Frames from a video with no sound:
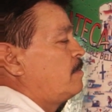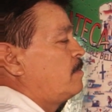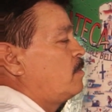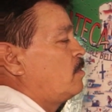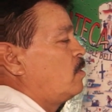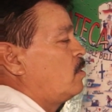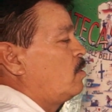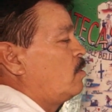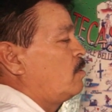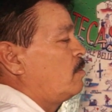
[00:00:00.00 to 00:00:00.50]

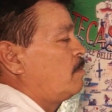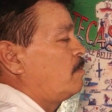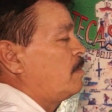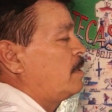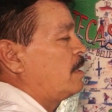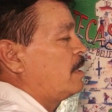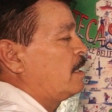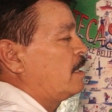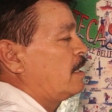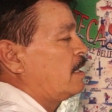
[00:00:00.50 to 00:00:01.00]

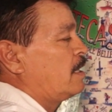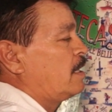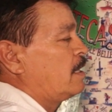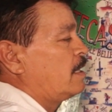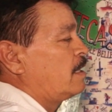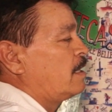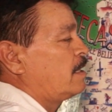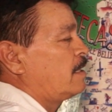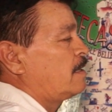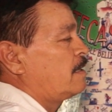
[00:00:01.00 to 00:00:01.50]

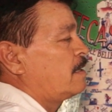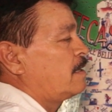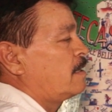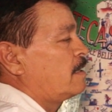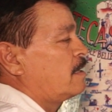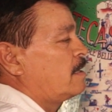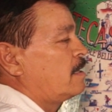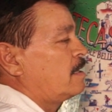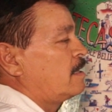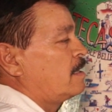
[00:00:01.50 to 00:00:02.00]

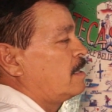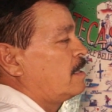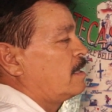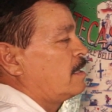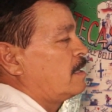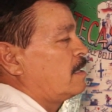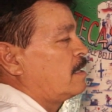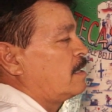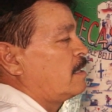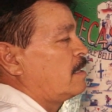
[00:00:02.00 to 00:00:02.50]

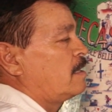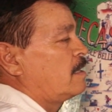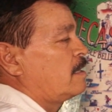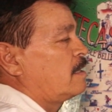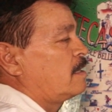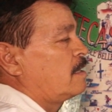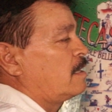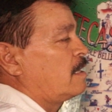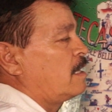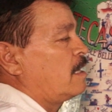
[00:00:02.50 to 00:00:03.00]

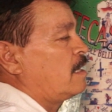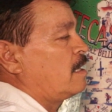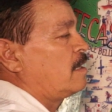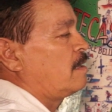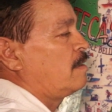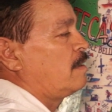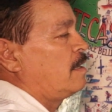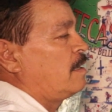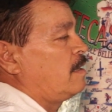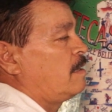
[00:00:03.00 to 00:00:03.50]

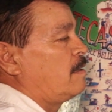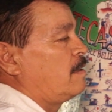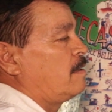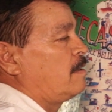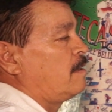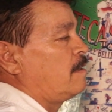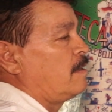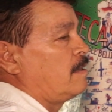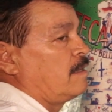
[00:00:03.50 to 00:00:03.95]
(no one is talking)